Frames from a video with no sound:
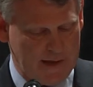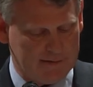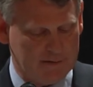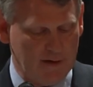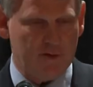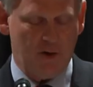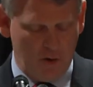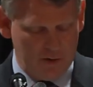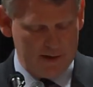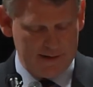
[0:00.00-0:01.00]
As Governor
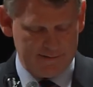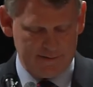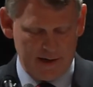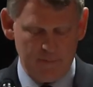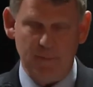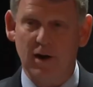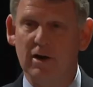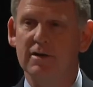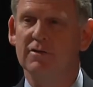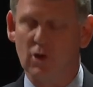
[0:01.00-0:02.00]
Hogan has said,
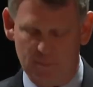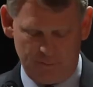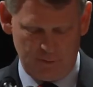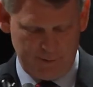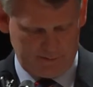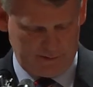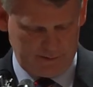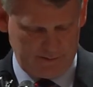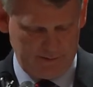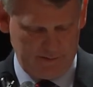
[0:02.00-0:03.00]
Maryland is open for
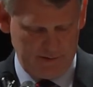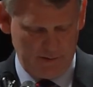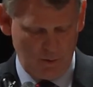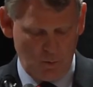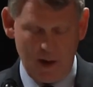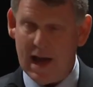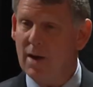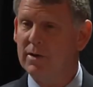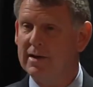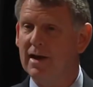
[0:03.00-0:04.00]
business. While
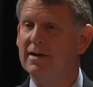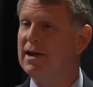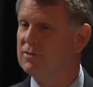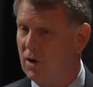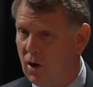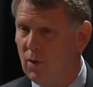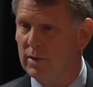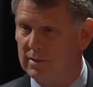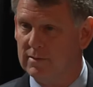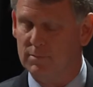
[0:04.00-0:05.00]
Howard County has
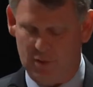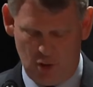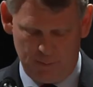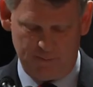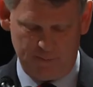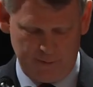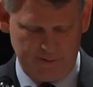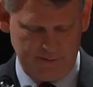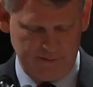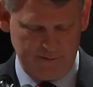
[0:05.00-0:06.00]
always been open for
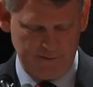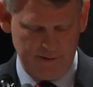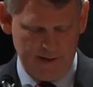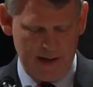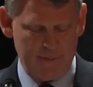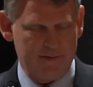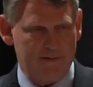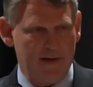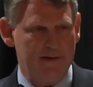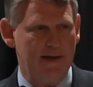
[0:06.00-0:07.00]
business, I'm
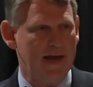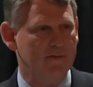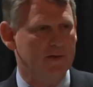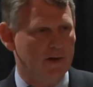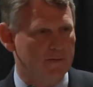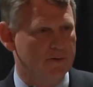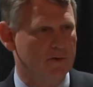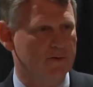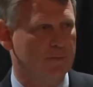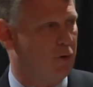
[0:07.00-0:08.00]
excited to have the
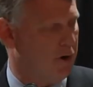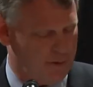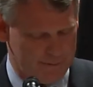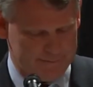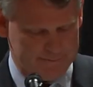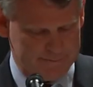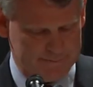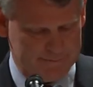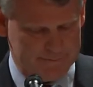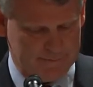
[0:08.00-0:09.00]
governor as a partner.
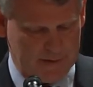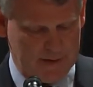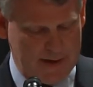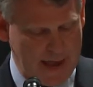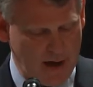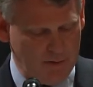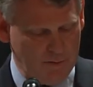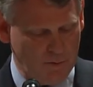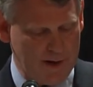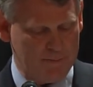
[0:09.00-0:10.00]

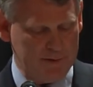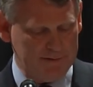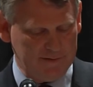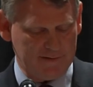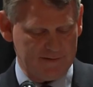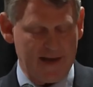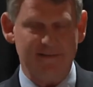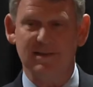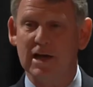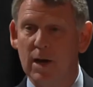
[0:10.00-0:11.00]
Now, when a business
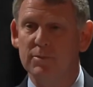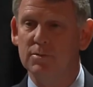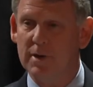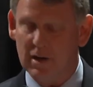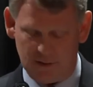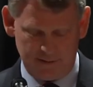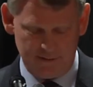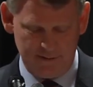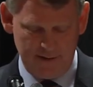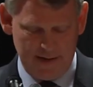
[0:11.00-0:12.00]
decides to come to
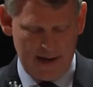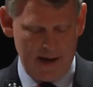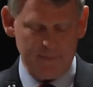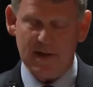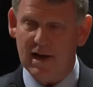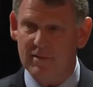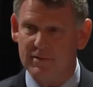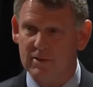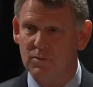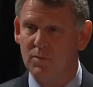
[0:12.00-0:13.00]
Maryland, I'm
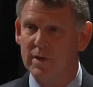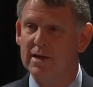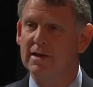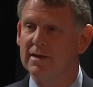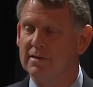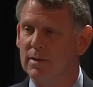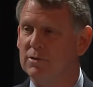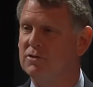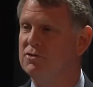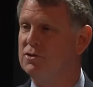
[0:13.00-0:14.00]
confident we can get them
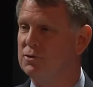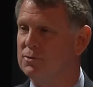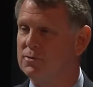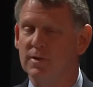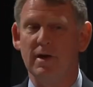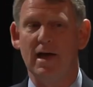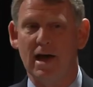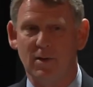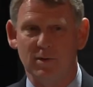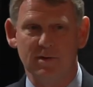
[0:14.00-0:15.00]
to choose
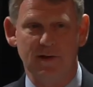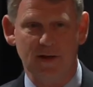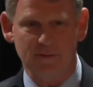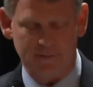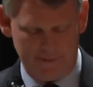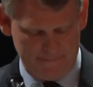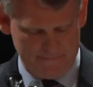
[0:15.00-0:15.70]
Howard County.